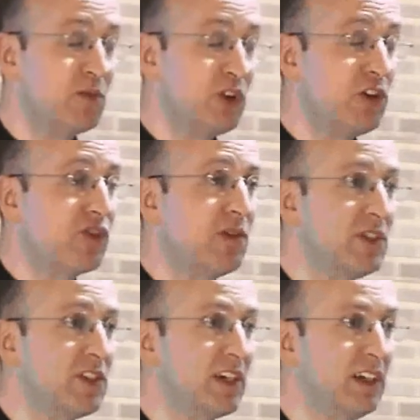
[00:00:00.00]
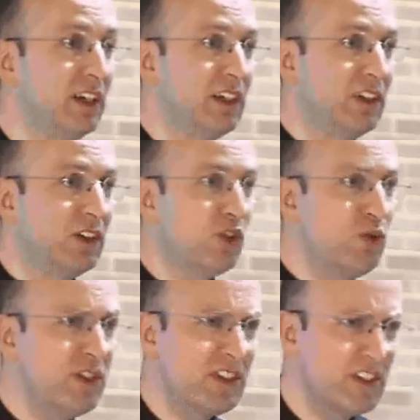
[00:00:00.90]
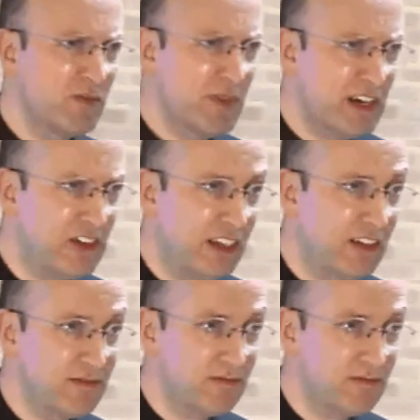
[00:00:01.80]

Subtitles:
torture him, and say, "Who is this Mary?